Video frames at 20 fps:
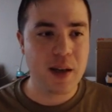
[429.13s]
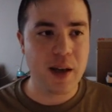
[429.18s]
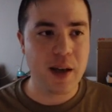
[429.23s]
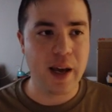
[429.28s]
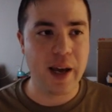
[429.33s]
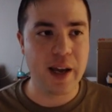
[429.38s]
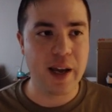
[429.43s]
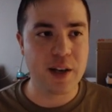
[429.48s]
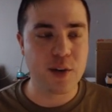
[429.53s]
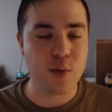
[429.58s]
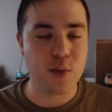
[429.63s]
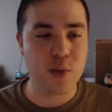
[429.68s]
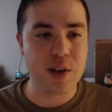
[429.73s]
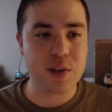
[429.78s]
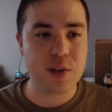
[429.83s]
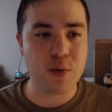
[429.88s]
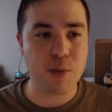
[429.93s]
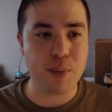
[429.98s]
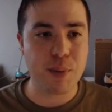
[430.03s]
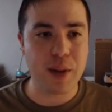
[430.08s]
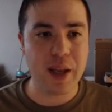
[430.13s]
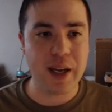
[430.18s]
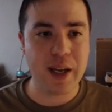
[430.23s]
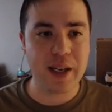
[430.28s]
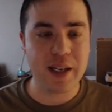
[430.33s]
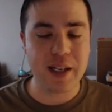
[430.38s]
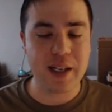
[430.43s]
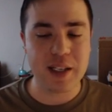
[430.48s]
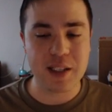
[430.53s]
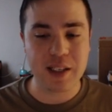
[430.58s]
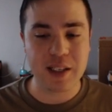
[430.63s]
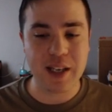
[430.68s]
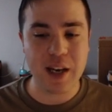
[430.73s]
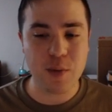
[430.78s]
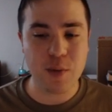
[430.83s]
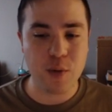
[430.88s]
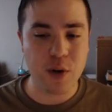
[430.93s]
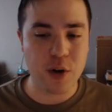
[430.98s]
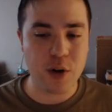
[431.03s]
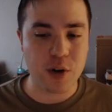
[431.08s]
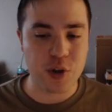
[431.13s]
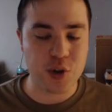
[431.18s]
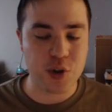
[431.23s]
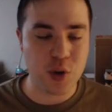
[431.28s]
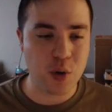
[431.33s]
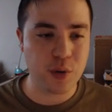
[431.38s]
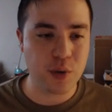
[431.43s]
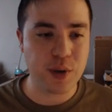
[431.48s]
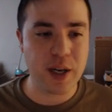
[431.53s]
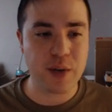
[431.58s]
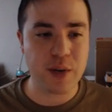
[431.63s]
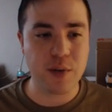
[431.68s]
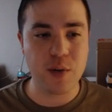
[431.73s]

And the reason we're playing it is, again, we're a control deck.